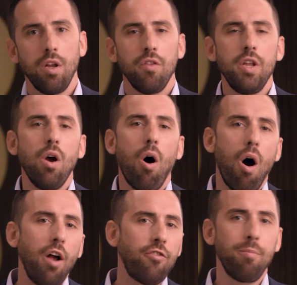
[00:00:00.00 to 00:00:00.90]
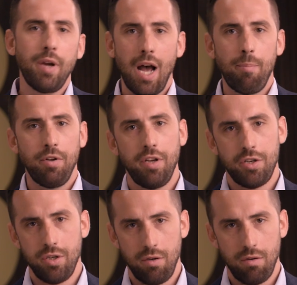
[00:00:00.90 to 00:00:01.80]
the awesome
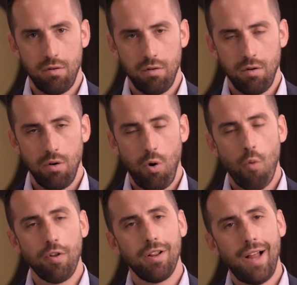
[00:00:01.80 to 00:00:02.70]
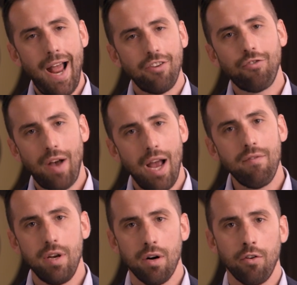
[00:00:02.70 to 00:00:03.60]
competition over the last 5
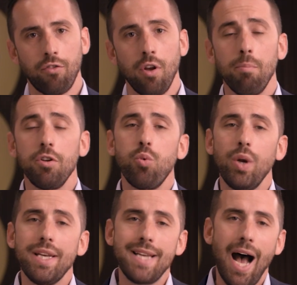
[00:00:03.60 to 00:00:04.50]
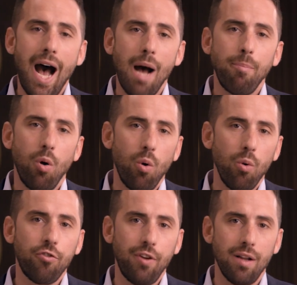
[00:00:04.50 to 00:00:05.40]
years between top
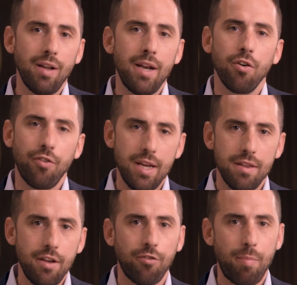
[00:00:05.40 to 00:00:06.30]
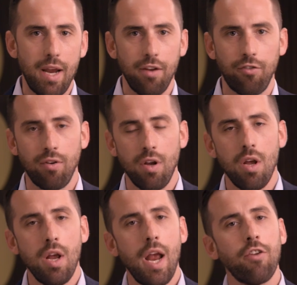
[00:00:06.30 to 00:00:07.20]
wholesale lenders in this space
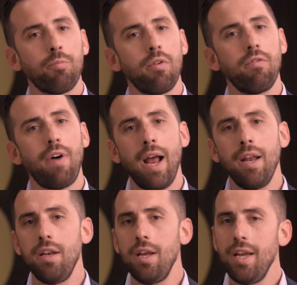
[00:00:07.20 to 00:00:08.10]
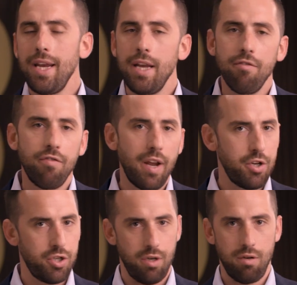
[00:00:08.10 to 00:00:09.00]
has provided
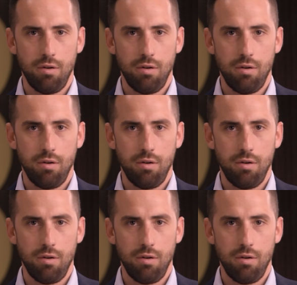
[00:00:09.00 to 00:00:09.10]
innovation.